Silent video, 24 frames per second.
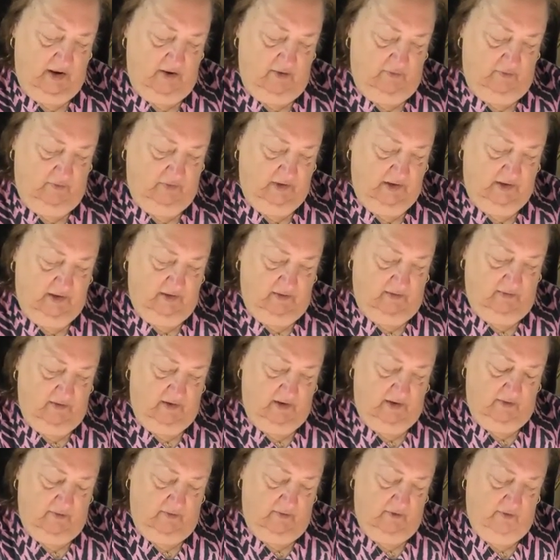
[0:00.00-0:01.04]
But I don't
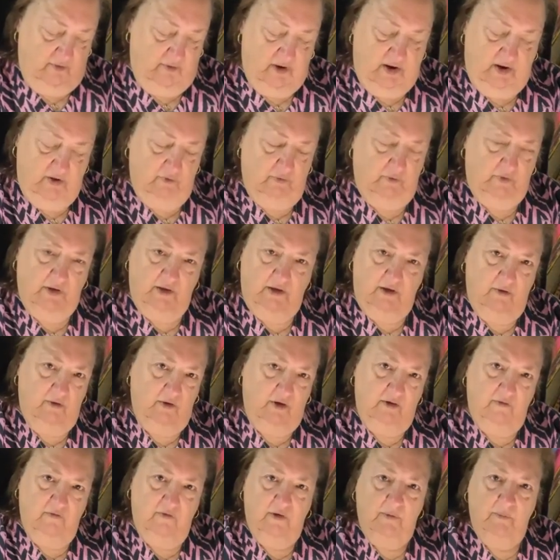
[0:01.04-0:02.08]
think
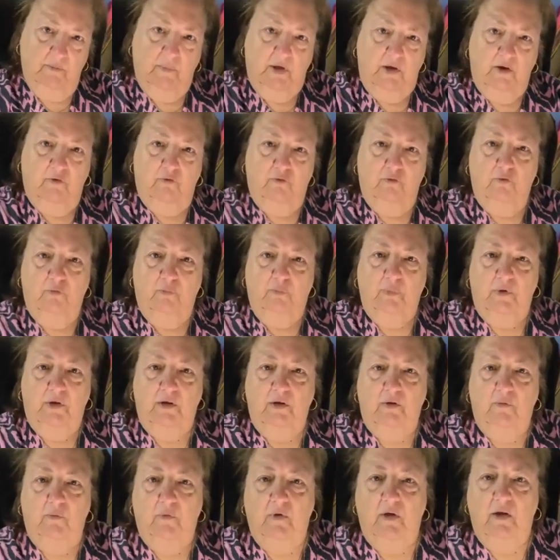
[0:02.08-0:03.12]
I'll give up my group
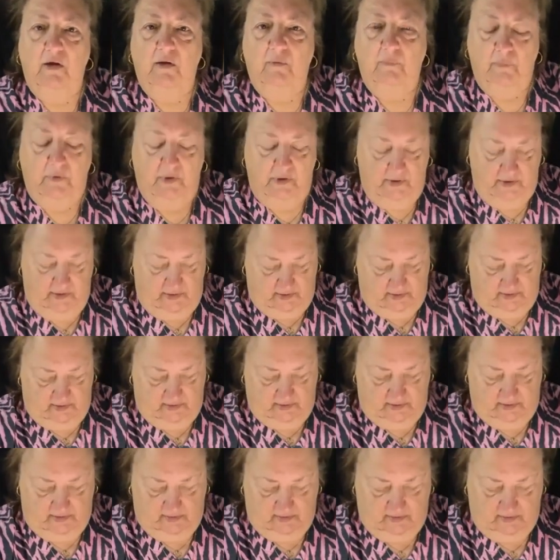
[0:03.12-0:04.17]
anyway, but.